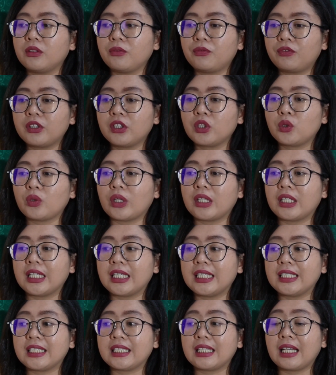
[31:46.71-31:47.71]
the first one
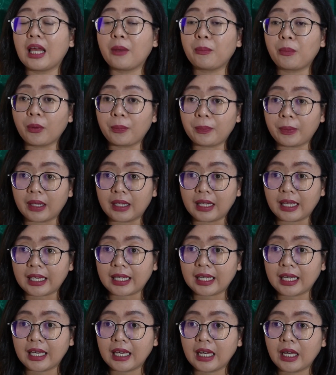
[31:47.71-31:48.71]
is lipophilic.